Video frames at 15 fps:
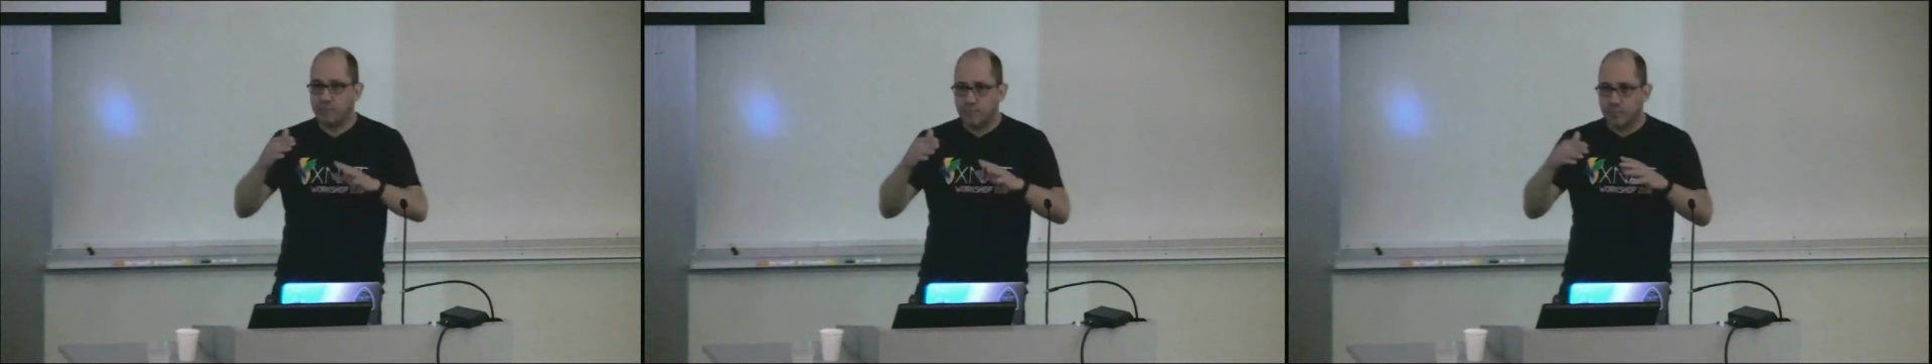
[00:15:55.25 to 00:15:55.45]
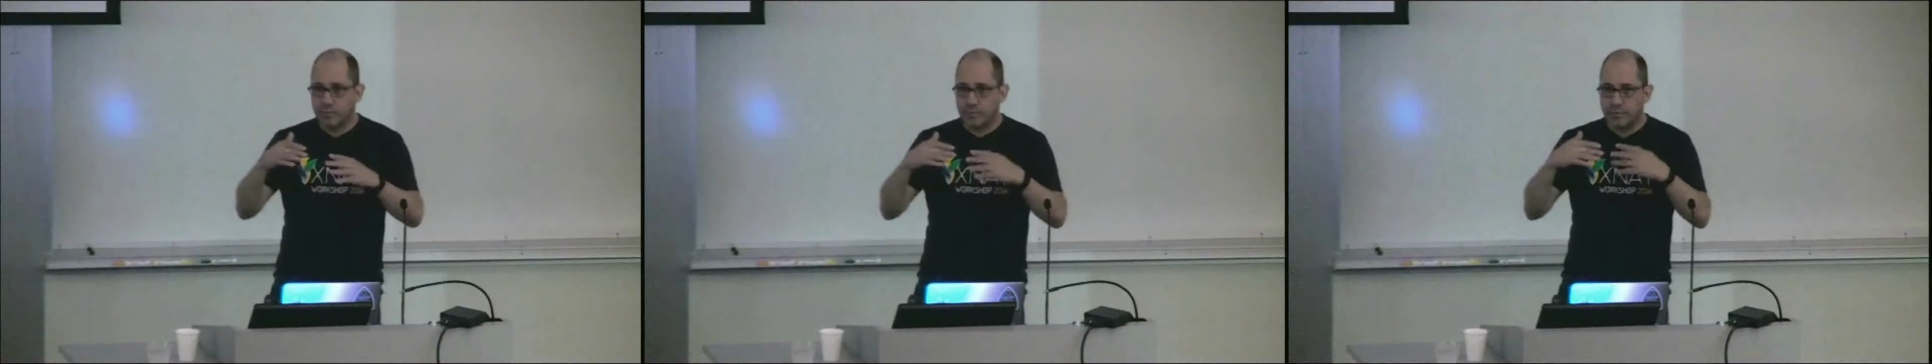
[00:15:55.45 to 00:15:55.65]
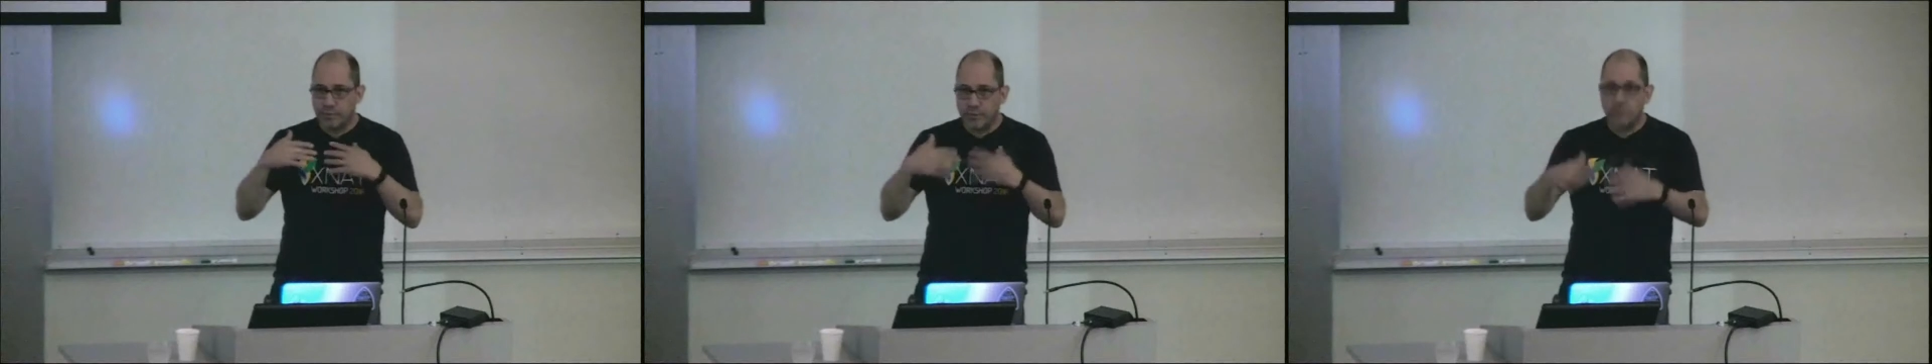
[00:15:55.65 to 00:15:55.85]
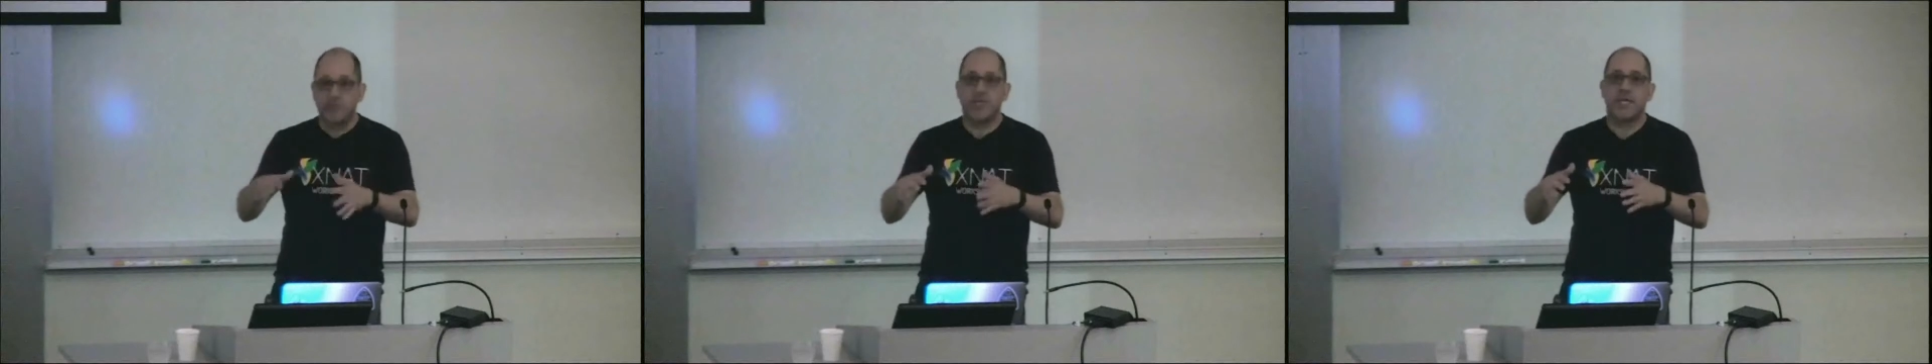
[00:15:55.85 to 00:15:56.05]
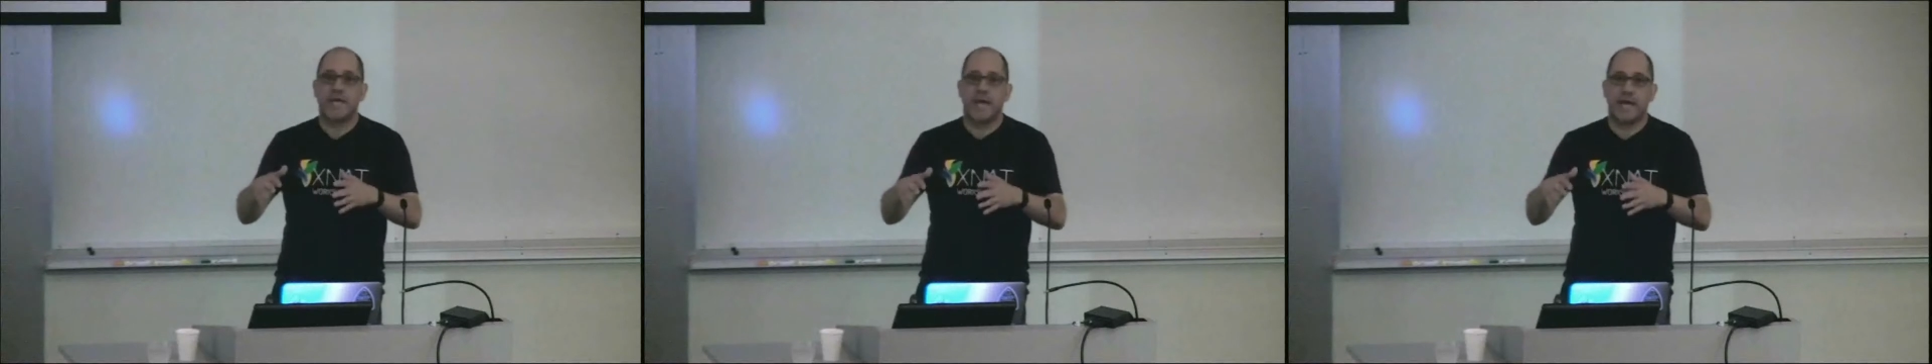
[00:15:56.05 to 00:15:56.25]
used to
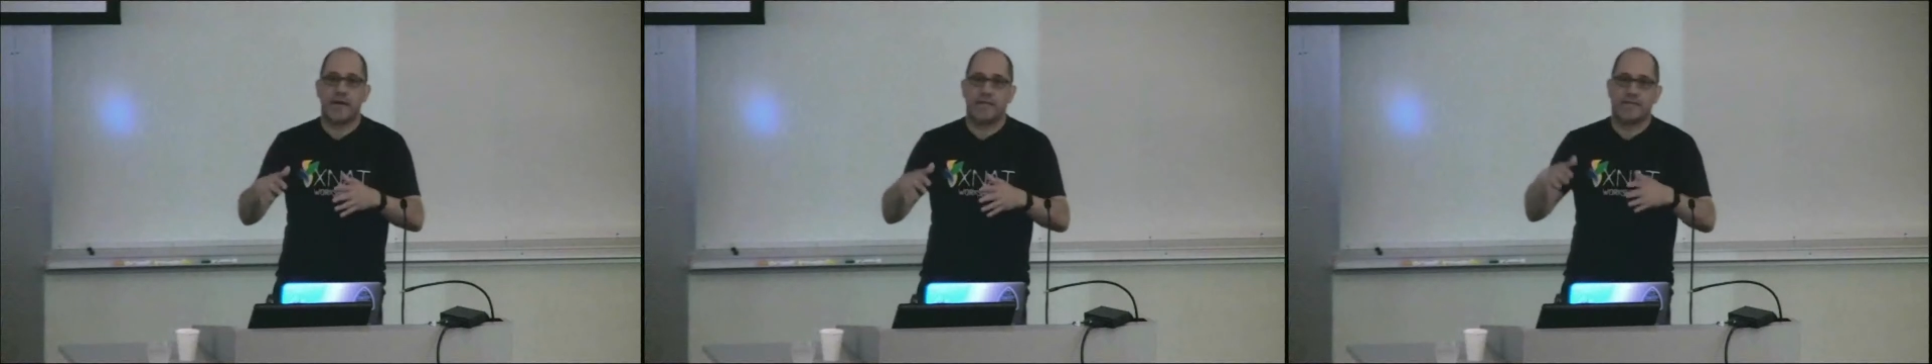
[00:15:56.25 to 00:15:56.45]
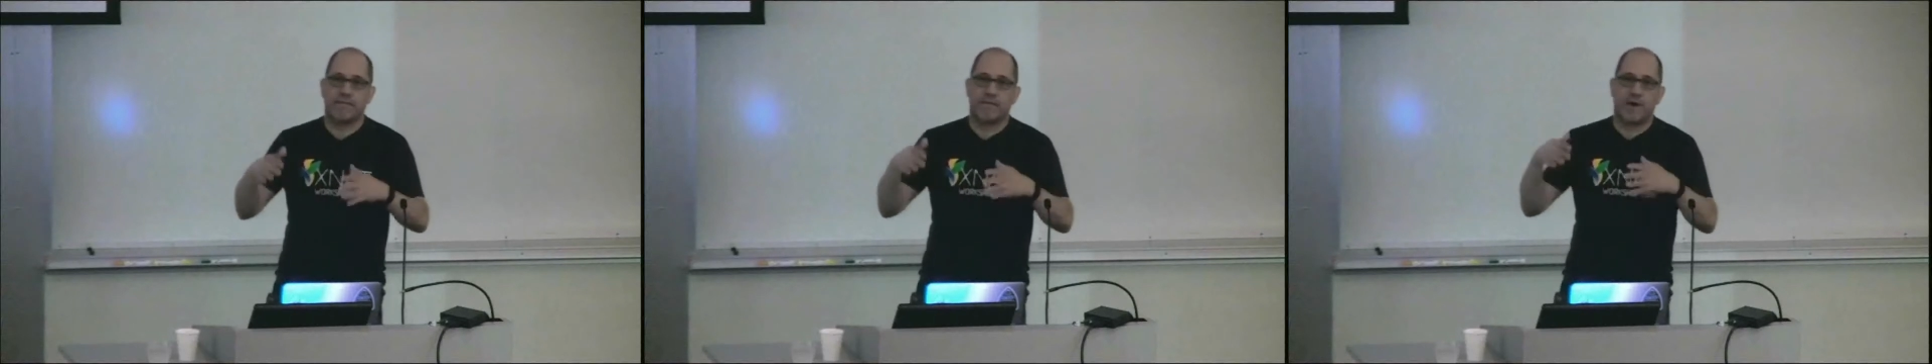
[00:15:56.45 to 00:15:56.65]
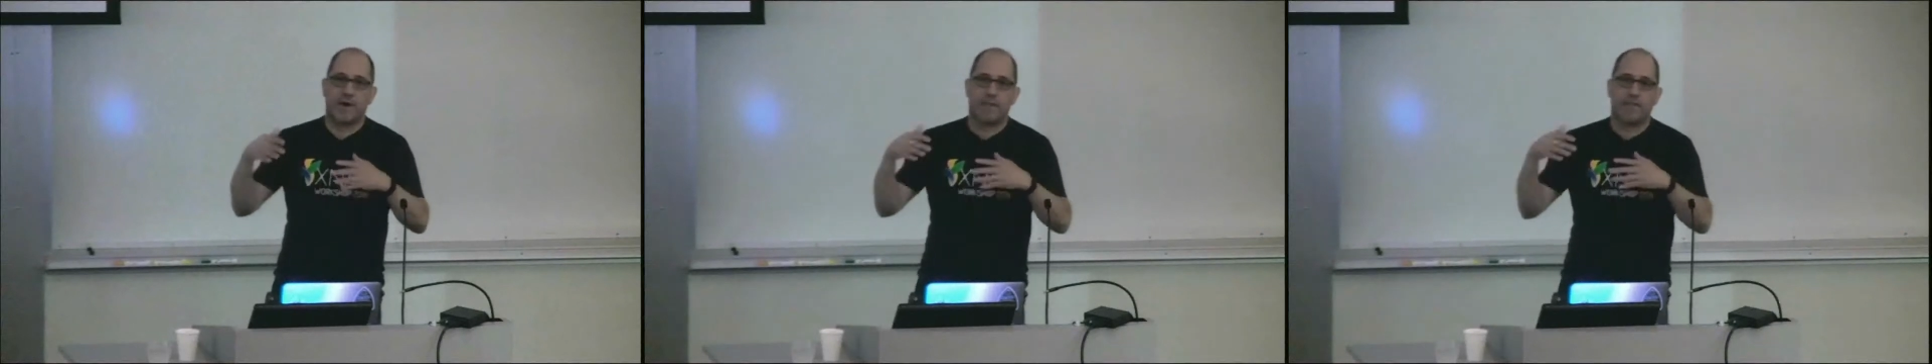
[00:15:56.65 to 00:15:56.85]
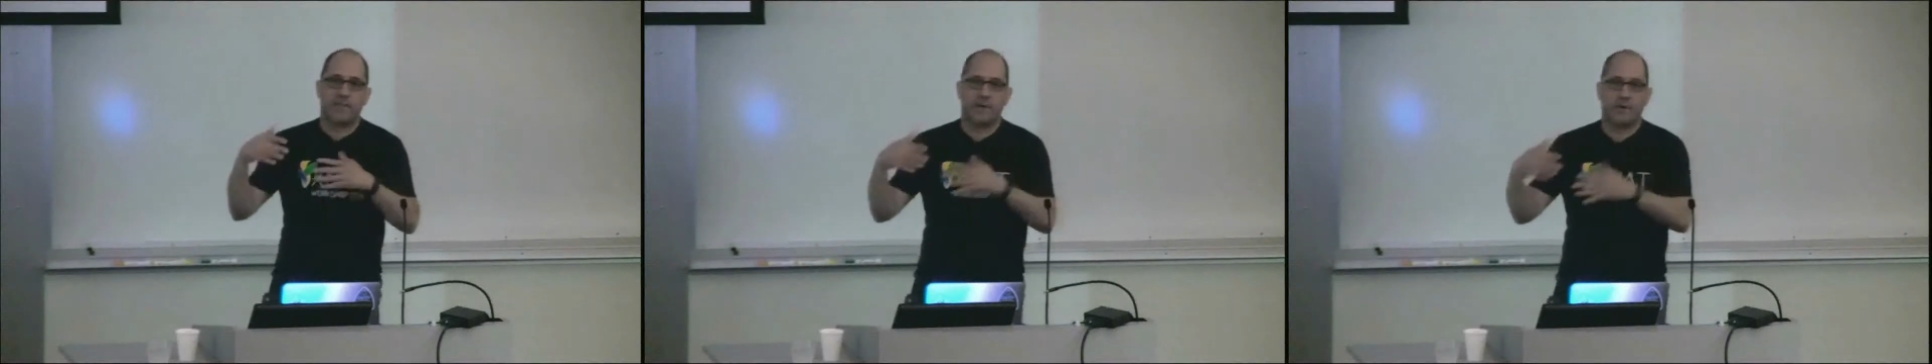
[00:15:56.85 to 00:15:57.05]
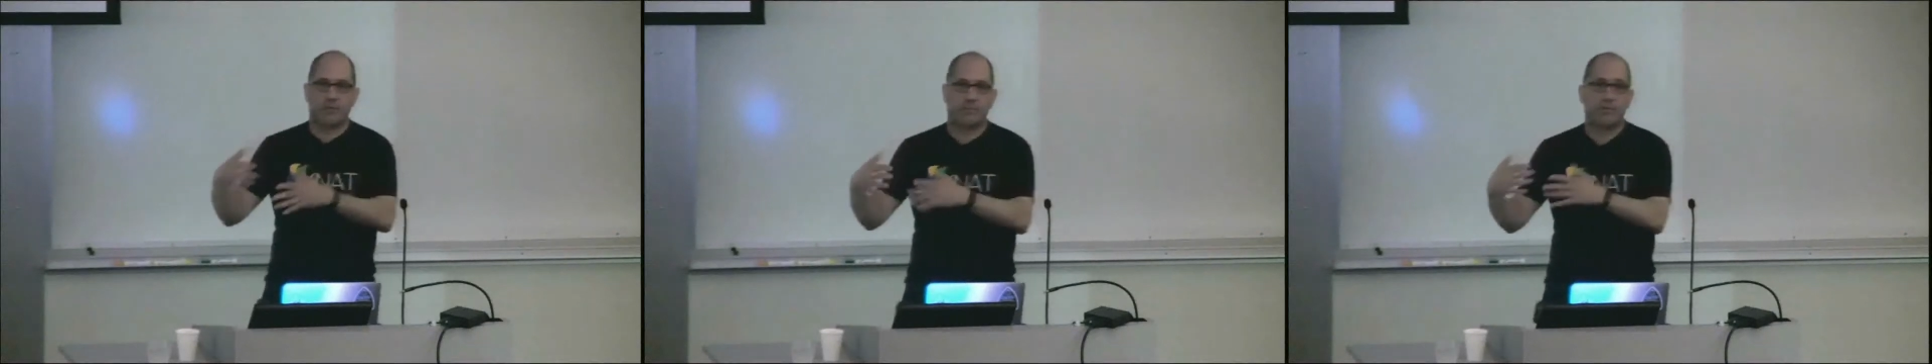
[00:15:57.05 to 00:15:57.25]
get from the old
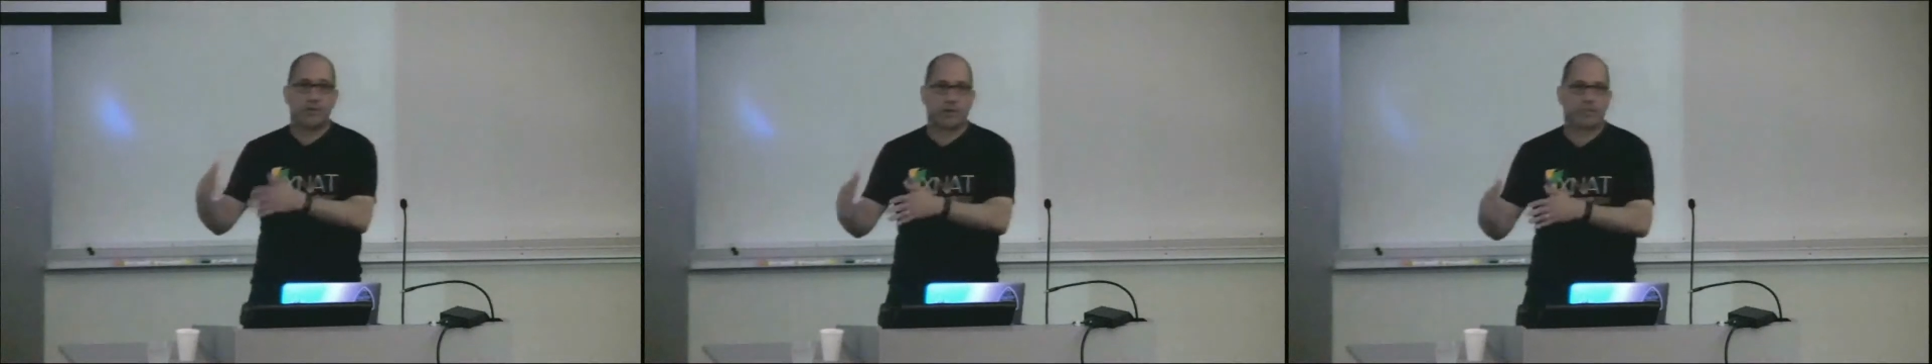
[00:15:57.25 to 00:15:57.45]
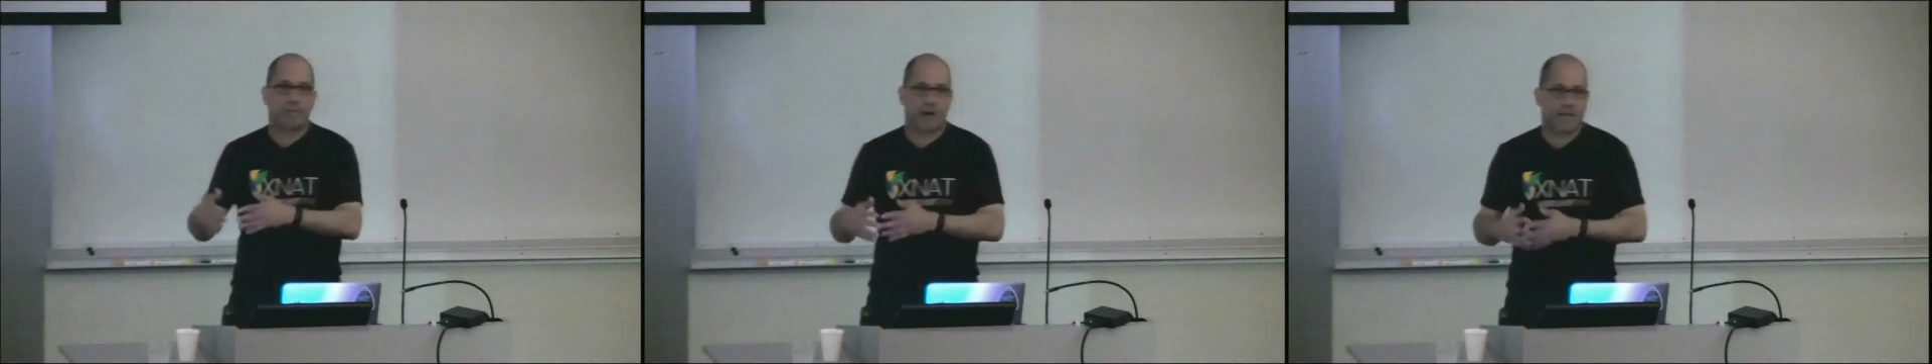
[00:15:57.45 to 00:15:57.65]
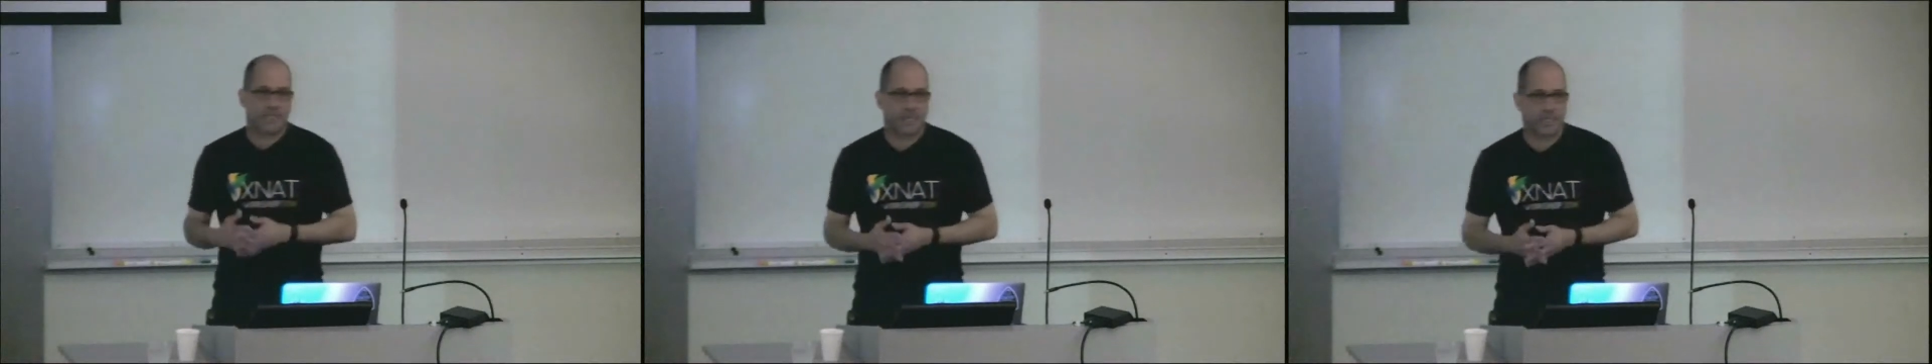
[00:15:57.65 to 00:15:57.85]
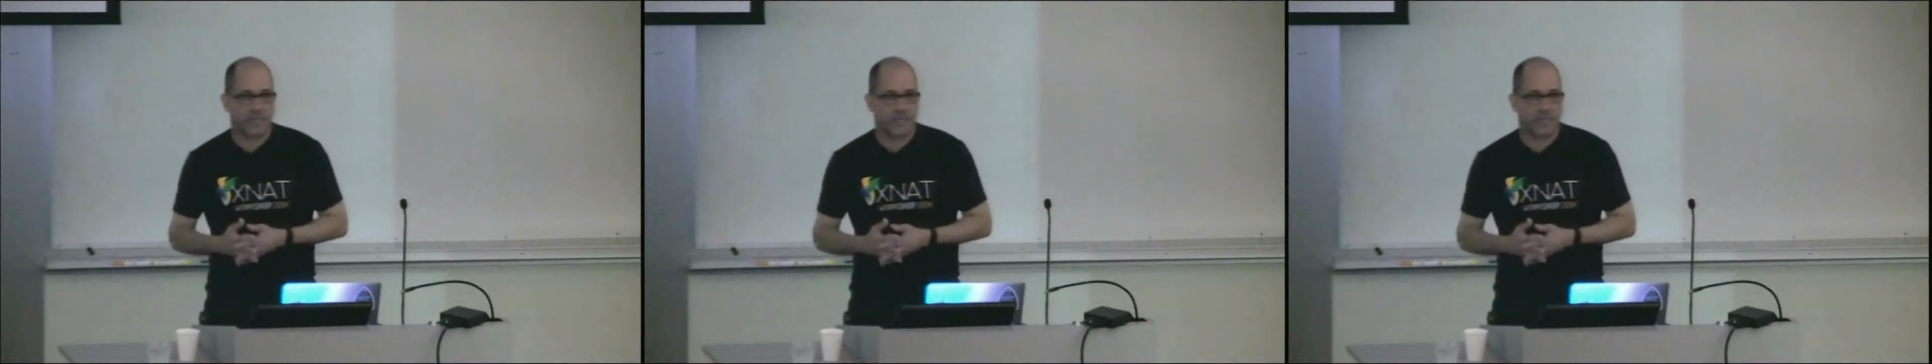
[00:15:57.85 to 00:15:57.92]
builder process.